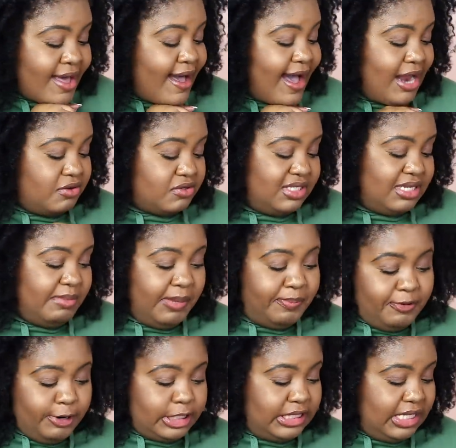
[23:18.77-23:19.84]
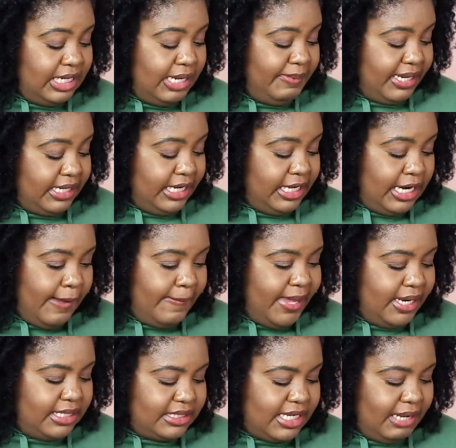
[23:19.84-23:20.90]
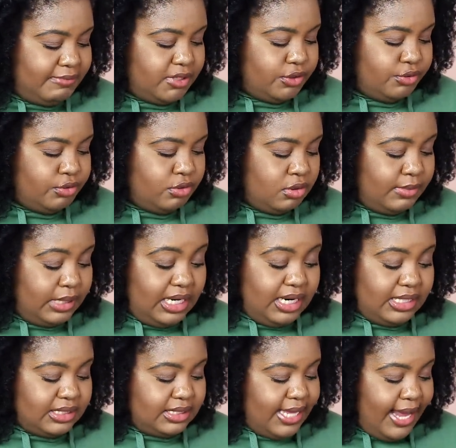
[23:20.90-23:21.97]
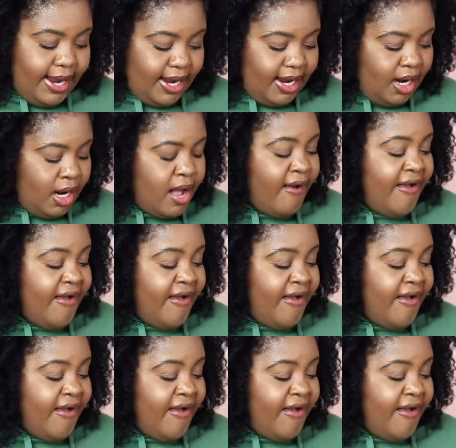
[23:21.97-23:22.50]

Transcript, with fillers: I don't see me personally picking it up anytime soon, but it is there.